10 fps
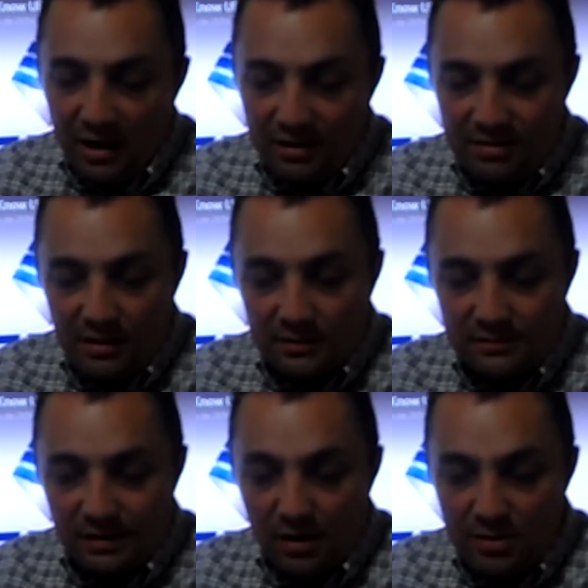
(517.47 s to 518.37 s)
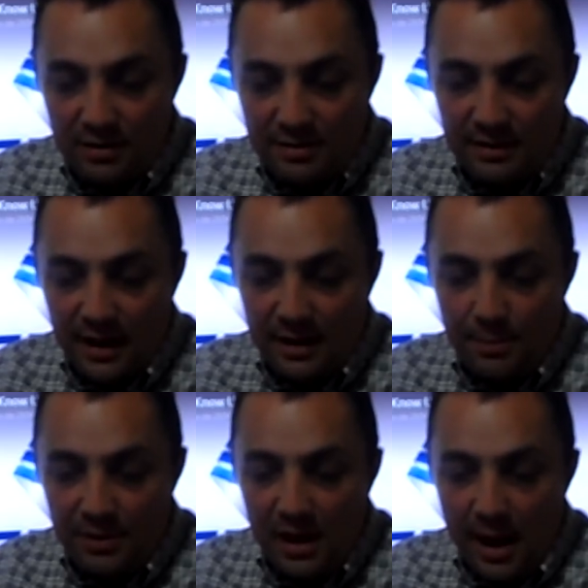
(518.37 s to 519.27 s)
plus 1000
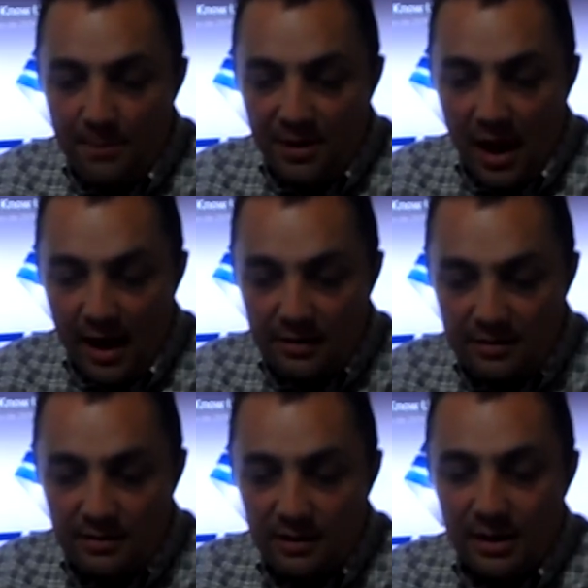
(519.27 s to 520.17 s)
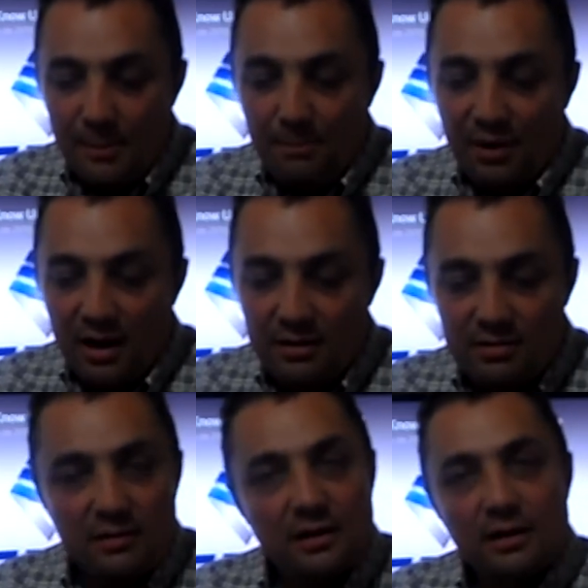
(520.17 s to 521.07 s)
CNBAPS
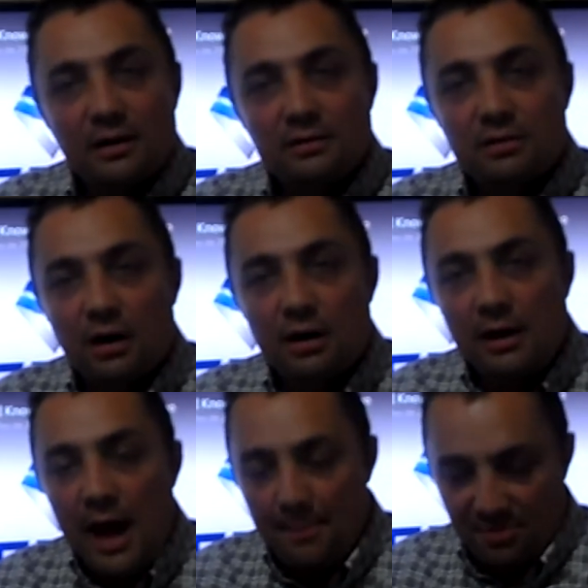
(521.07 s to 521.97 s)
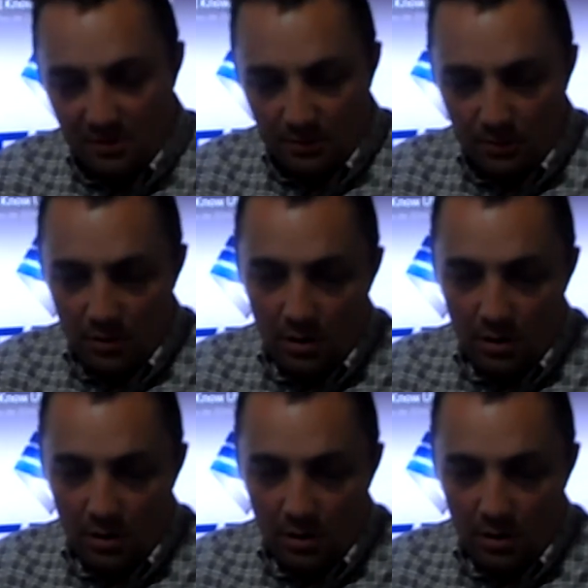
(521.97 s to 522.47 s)
plus 30 caps.